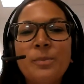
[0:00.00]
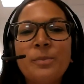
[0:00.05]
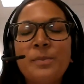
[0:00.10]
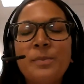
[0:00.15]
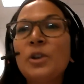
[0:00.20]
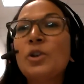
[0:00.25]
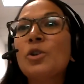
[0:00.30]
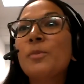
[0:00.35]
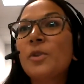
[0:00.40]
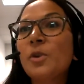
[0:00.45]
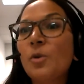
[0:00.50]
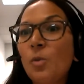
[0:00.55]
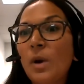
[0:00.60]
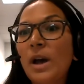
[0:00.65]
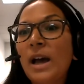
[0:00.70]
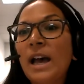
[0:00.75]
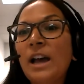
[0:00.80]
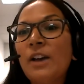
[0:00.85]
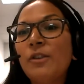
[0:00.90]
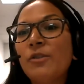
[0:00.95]
becoming
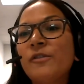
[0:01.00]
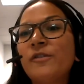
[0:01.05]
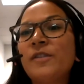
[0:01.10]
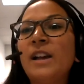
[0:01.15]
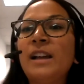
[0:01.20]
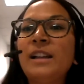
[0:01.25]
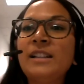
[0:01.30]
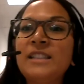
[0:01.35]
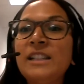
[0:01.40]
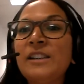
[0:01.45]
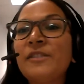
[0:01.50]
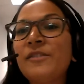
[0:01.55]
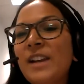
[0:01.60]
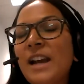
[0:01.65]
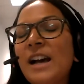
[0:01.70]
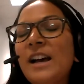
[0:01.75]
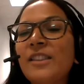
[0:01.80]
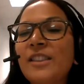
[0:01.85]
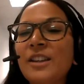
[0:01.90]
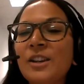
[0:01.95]
aware of different
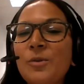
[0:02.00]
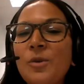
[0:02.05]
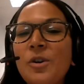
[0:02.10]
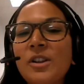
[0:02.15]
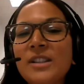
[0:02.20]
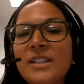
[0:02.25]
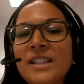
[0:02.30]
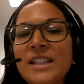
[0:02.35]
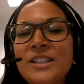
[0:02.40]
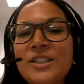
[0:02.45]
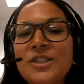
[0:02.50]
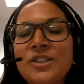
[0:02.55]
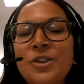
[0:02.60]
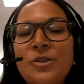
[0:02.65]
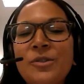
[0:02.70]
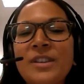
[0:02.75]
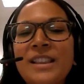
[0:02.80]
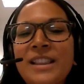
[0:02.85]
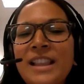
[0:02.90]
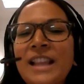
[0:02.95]
health inequalities. And
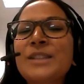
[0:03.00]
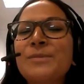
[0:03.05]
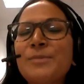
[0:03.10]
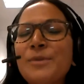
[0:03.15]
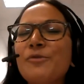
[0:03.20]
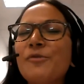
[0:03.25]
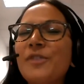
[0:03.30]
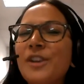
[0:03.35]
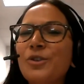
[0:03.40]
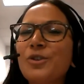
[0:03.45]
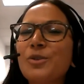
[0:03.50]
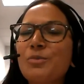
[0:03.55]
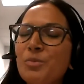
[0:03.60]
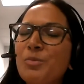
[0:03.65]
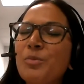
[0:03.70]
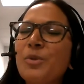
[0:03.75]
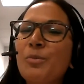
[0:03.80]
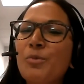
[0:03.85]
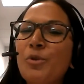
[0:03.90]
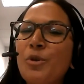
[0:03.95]
so that's been a really good
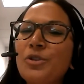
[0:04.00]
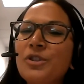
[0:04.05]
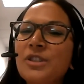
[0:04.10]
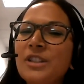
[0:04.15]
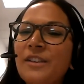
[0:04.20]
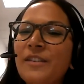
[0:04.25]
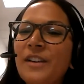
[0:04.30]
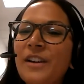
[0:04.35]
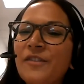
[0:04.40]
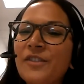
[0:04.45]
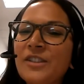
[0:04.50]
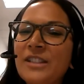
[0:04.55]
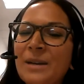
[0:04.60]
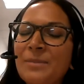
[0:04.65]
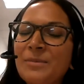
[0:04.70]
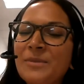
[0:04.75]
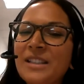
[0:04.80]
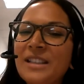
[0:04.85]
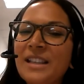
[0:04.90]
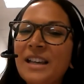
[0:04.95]
approach, and I've
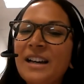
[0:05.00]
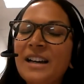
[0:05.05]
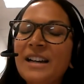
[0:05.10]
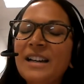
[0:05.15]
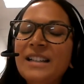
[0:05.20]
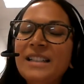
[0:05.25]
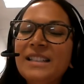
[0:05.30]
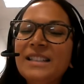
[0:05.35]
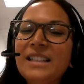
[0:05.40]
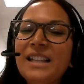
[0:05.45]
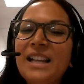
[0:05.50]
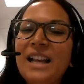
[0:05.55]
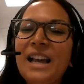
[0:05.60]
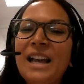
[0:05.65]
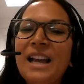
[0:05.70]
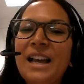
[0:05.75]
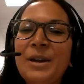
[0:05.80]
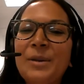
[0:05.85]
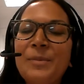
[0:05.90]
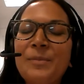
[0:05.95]
adapted that.
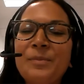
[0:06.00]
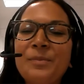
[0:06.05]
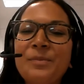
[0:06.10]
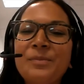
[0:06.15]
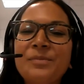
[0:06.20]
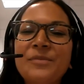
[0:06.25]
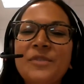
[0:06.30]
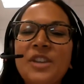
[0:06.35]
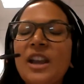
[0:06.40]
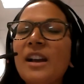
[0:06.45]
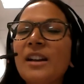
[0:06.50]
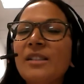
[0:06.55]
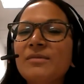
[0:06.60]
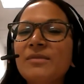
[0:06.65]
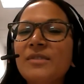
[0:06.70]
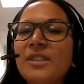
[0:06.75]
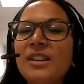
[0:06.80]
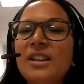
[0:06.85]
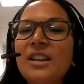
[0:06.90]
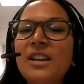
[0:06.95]
Yeah,
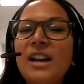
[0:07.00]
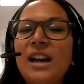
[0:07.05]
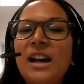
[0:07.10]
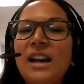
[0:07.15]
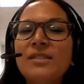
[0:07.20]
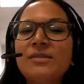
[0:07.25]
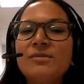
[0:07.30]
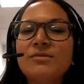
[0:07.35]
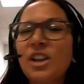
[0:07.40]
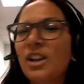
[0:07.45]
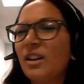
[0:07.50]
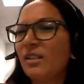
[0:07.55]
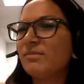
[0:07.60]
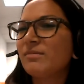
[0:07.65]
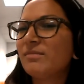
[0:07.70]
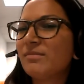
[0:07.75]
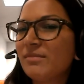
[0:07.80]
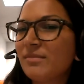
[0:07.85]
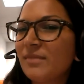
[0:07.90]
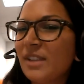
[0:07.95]

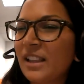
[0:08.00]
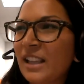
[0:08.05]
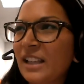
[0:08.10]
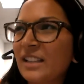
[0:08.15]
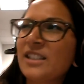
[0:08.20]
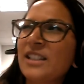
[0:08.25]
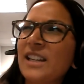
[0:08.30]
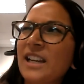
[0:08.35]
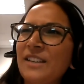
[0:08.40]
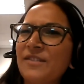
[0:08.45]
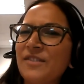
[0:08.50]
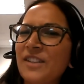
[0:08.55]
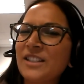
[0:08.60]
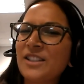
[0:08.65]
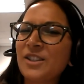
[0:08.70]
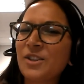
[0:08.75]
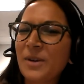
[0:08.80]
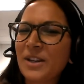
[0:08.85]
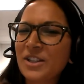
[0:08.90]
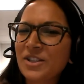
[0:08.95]
I think, did I even
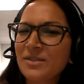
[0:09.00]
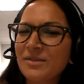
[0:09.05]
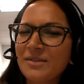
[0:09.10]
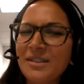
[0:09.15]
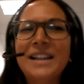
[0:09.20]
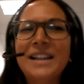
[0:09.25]
answer the question?